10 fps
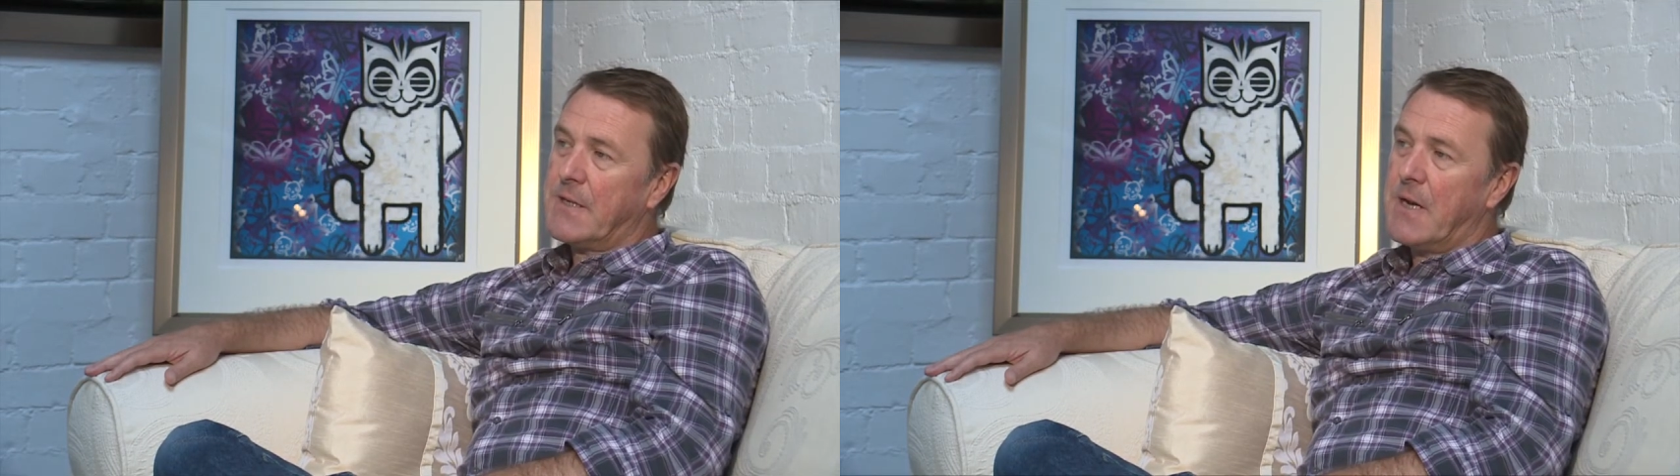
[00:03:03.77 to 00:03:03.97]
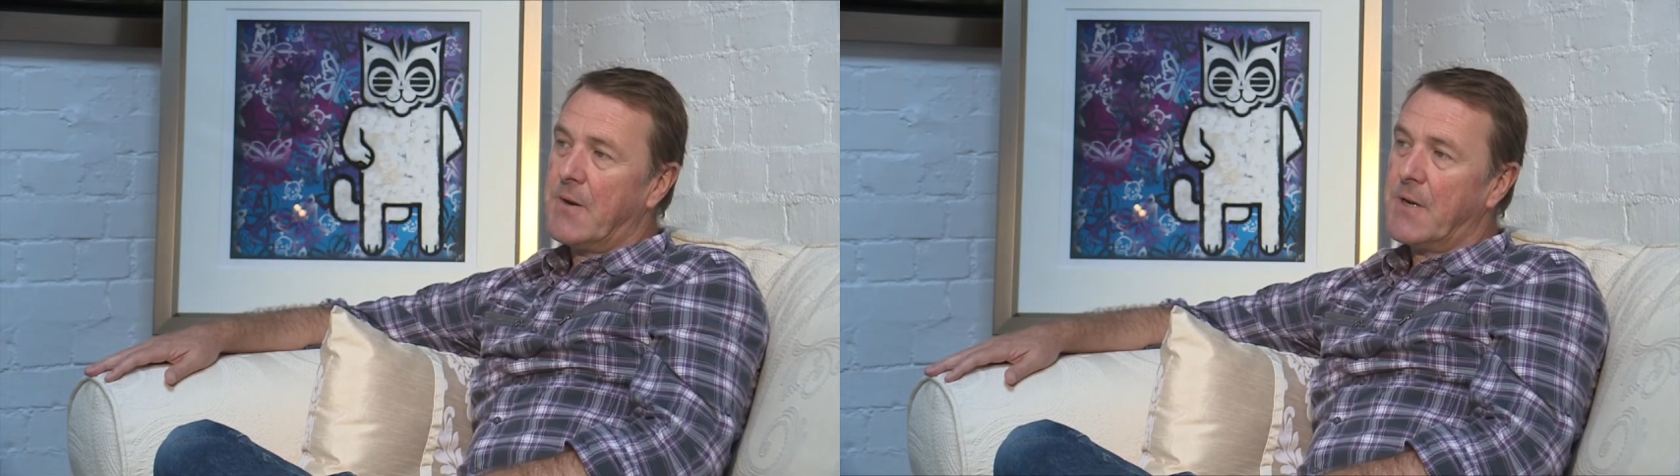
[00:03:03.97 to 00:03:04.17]

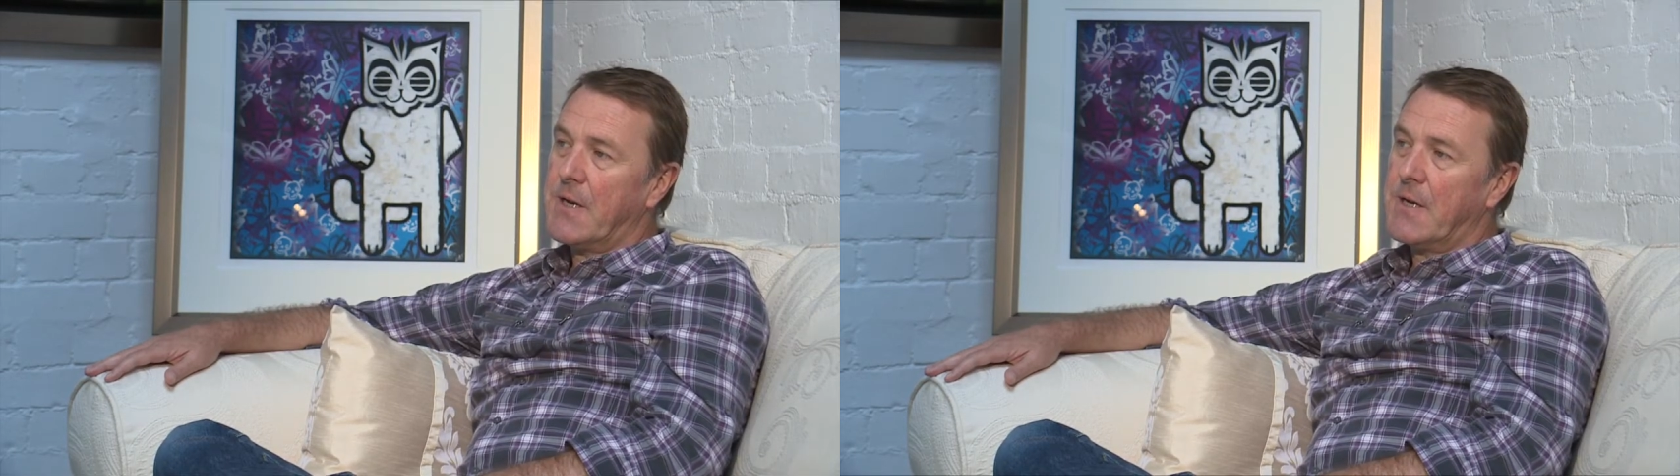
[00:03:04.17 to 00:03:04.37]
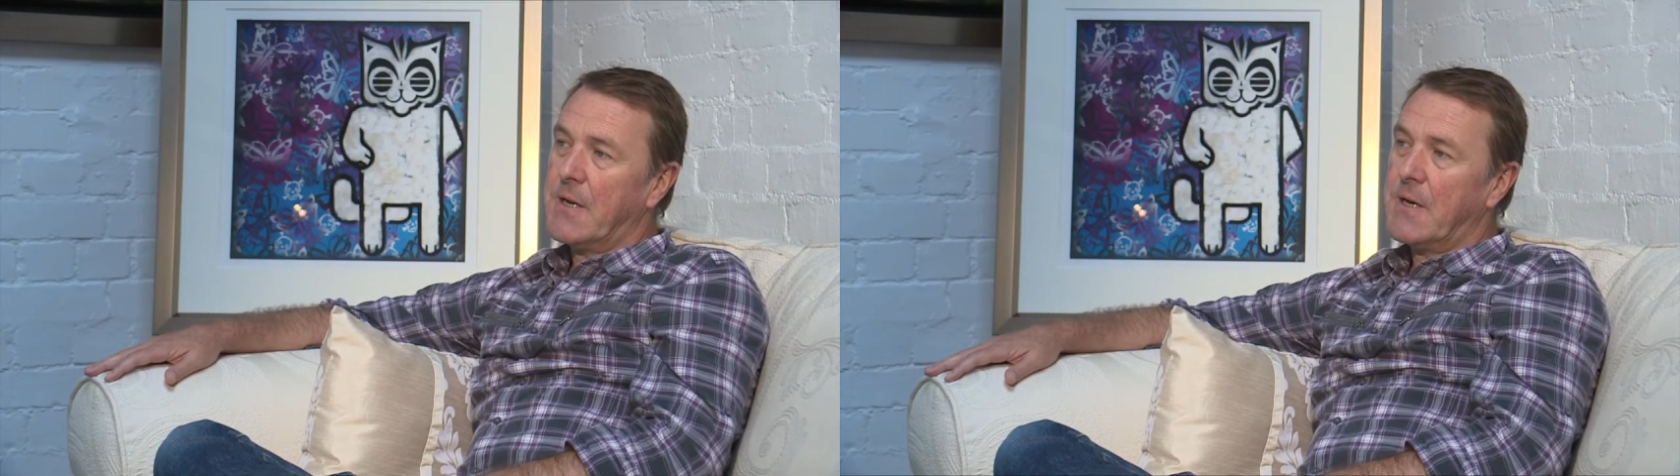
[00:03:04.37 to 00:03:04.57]
down
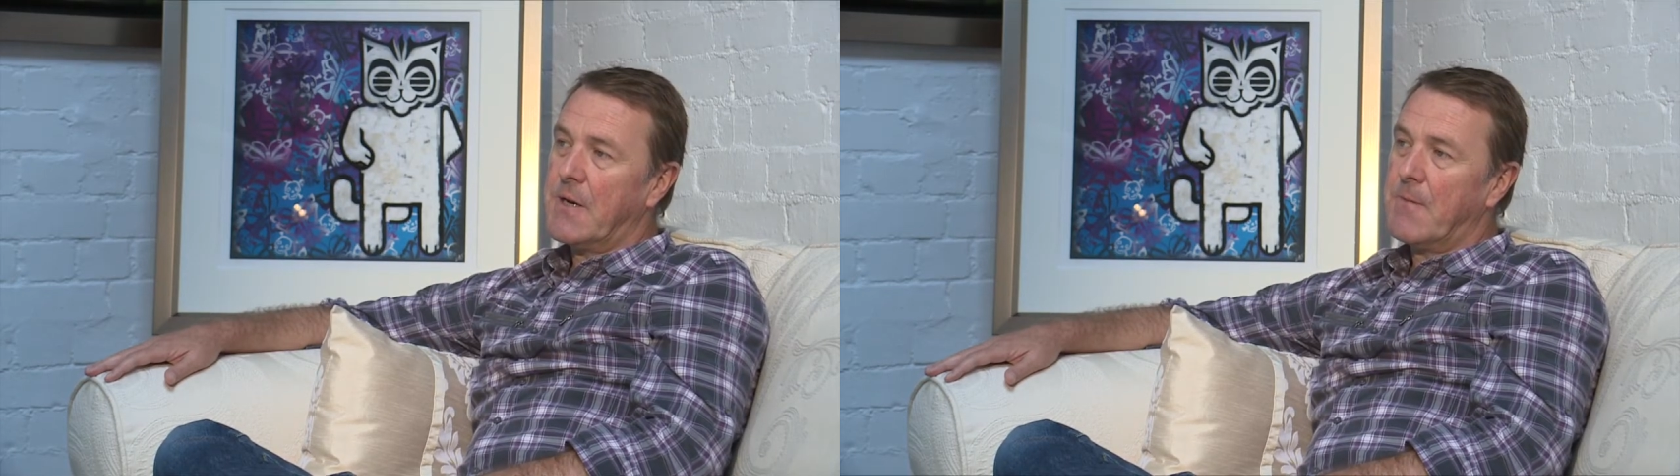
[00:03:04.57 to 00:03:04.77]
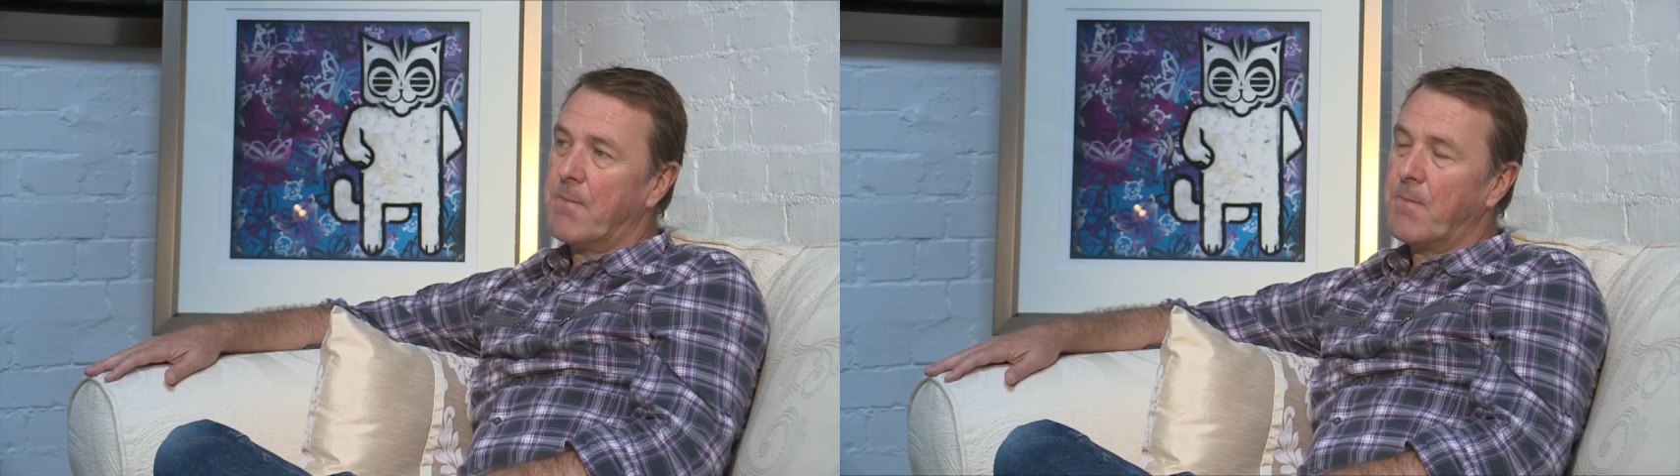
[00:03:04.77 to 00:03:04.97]
in
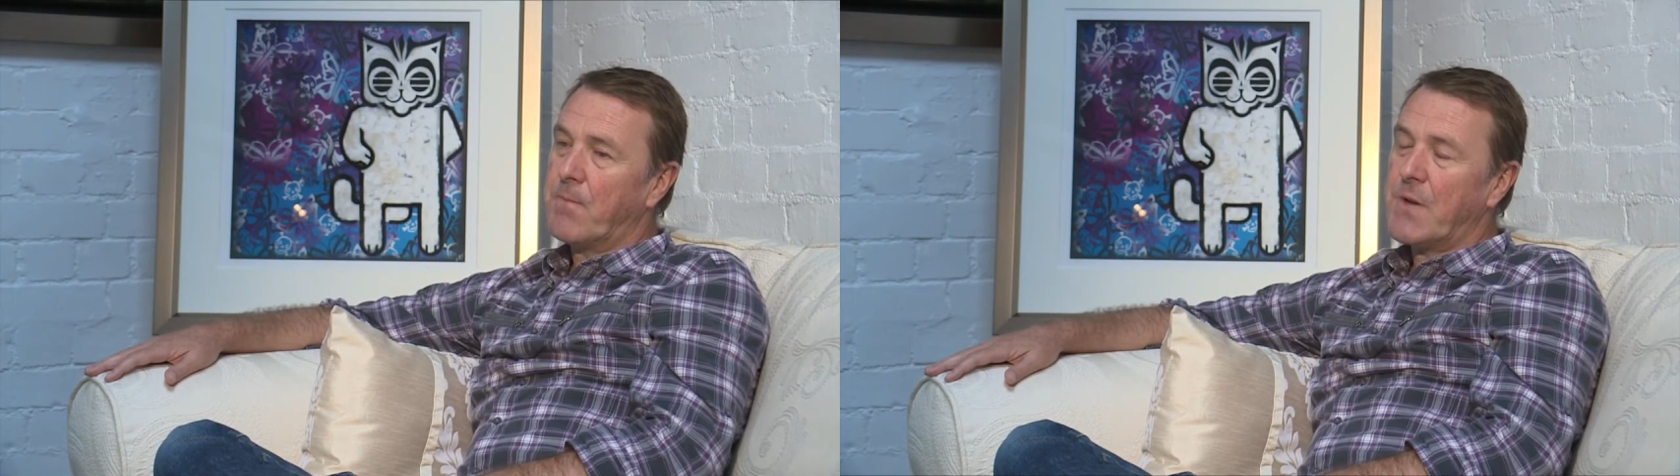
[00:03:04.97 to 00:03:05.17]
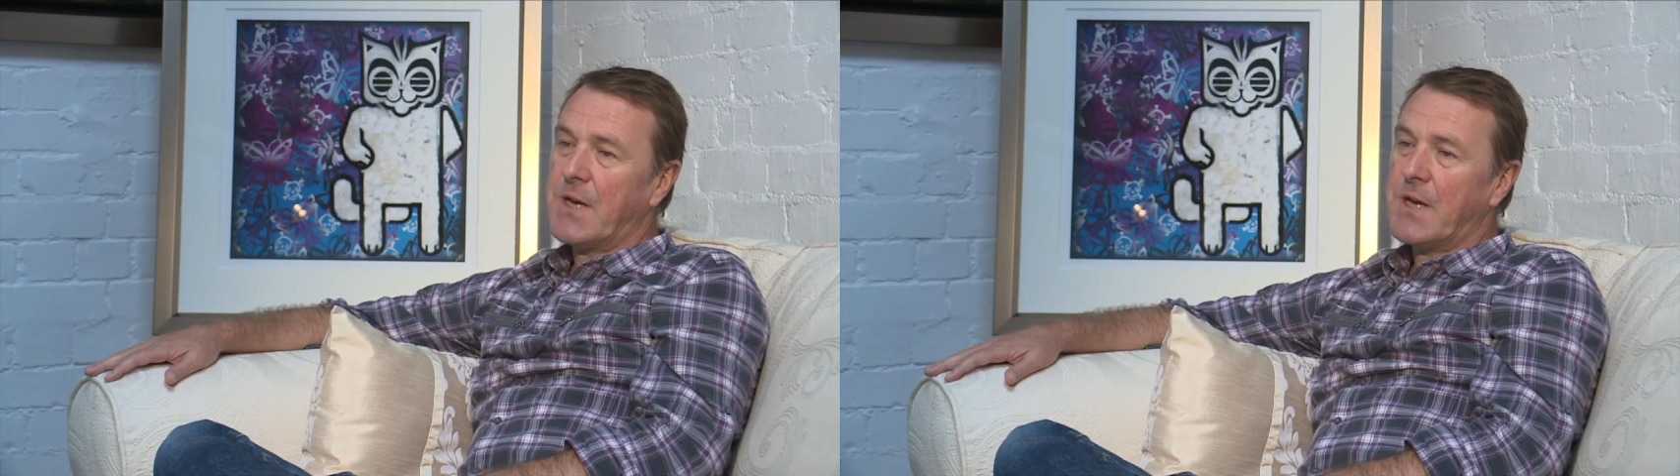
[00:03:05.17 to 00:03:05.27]
the